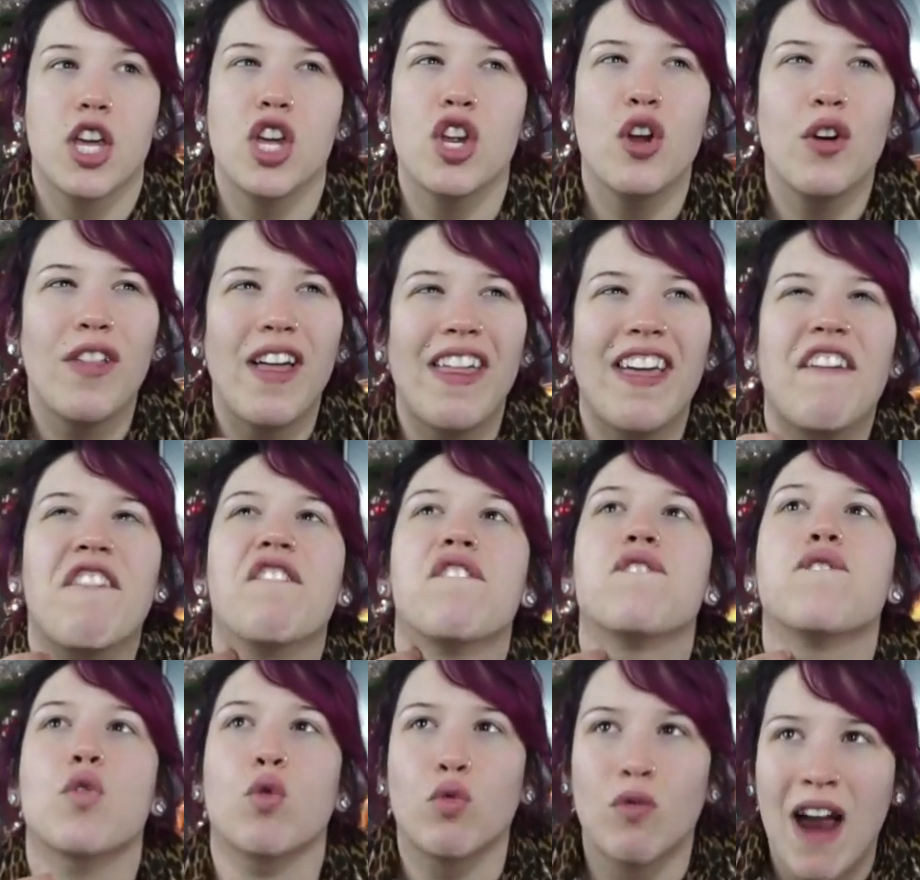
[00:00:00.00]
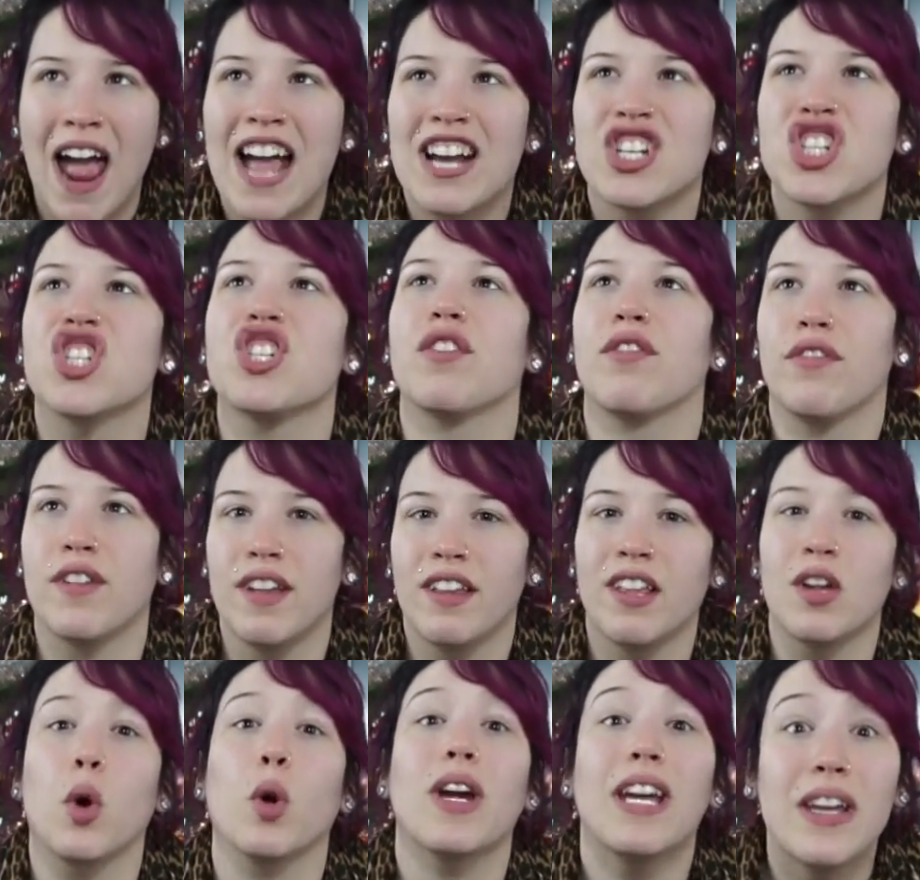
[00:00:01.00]
you know that like fresh
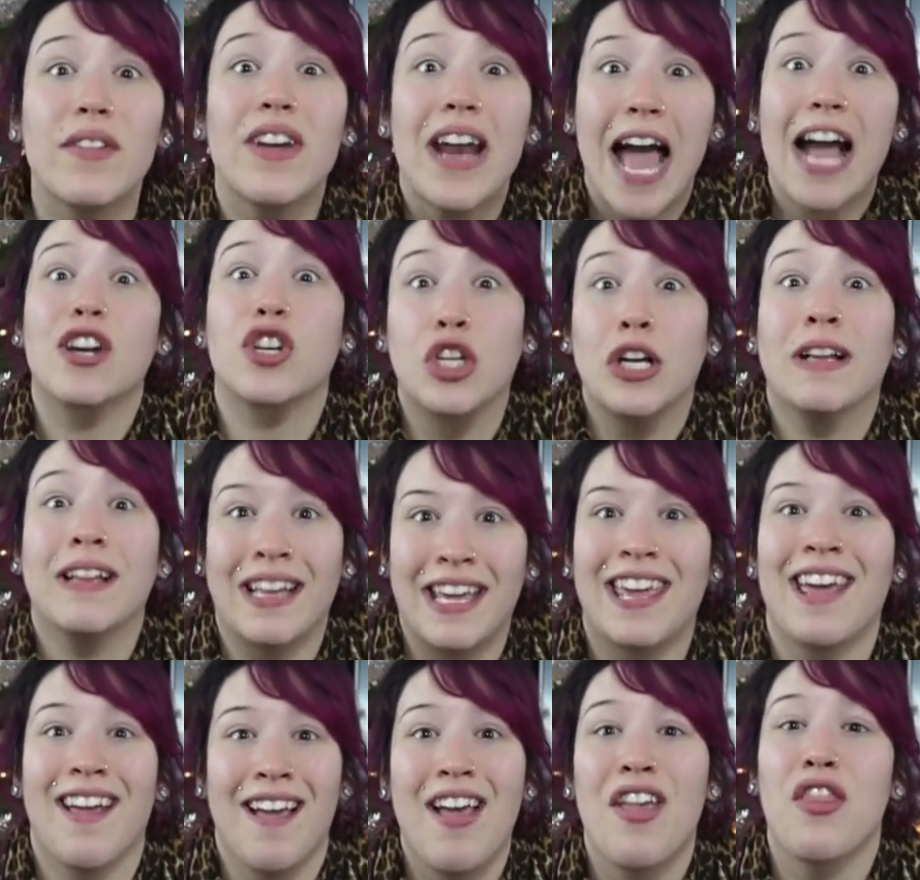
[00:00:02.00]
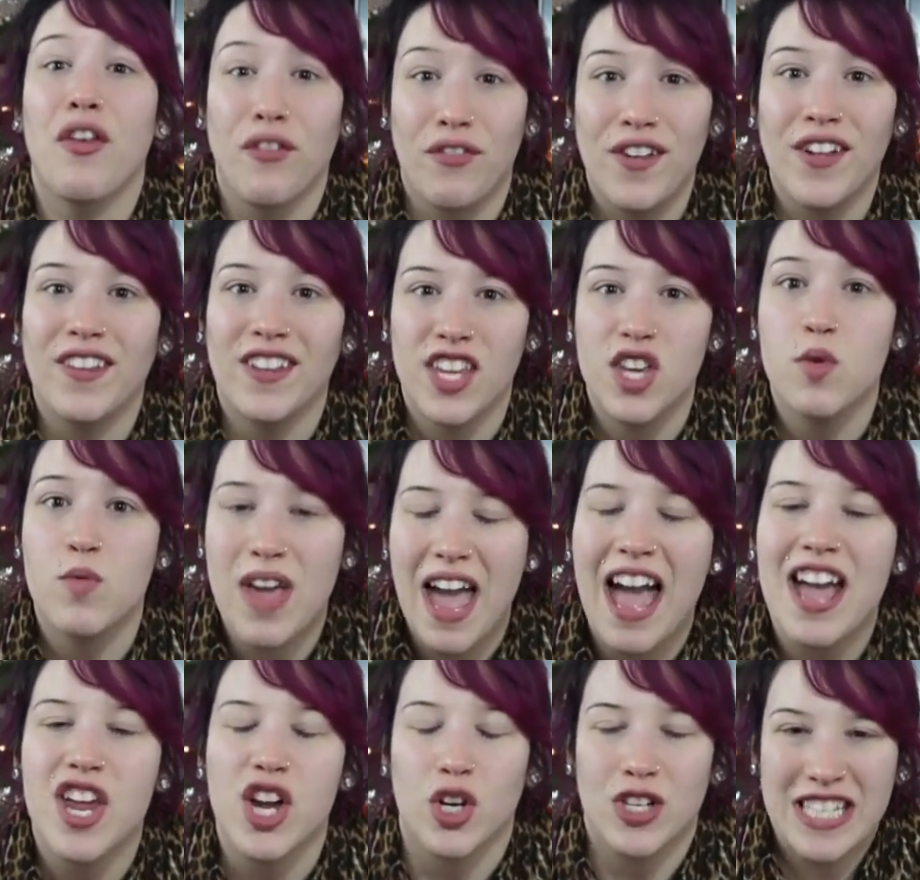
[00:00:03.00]
feeling, or even actually the feeling you
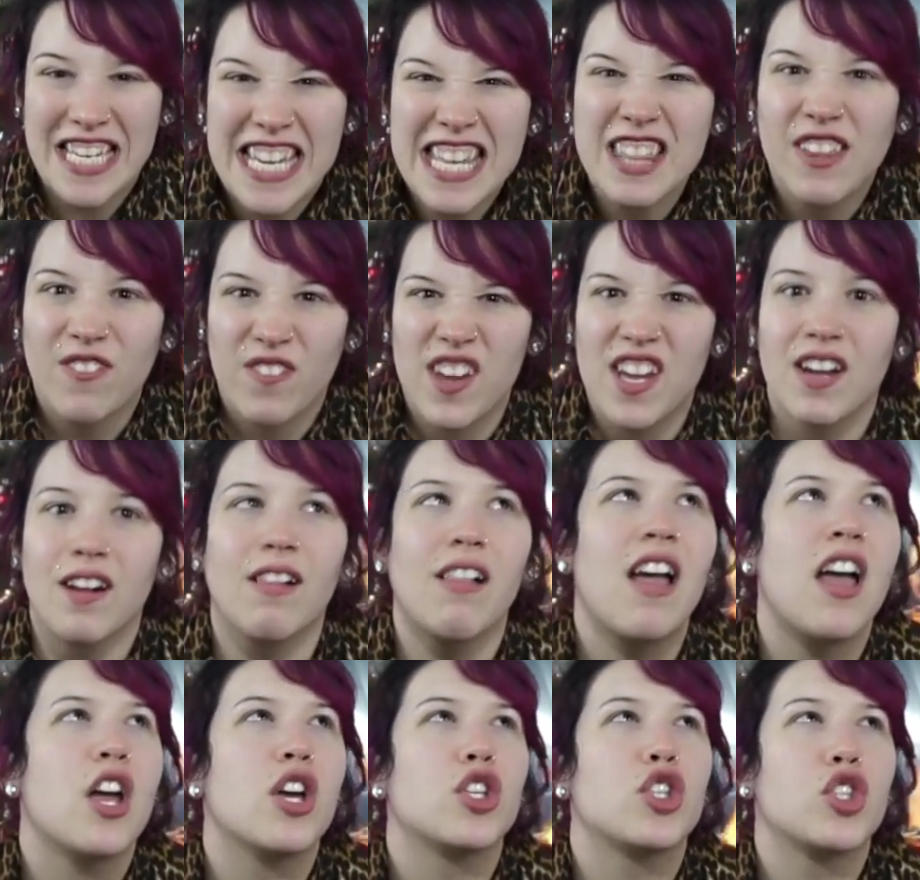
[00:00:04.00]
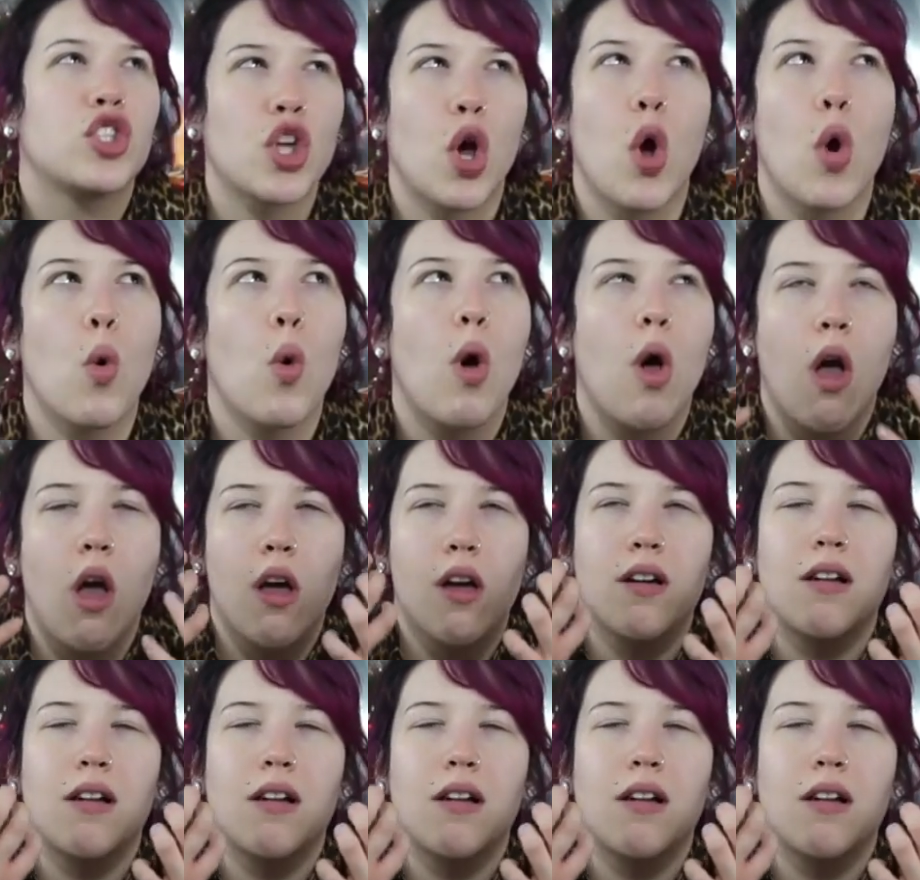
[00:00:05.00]
get, your teeth feel so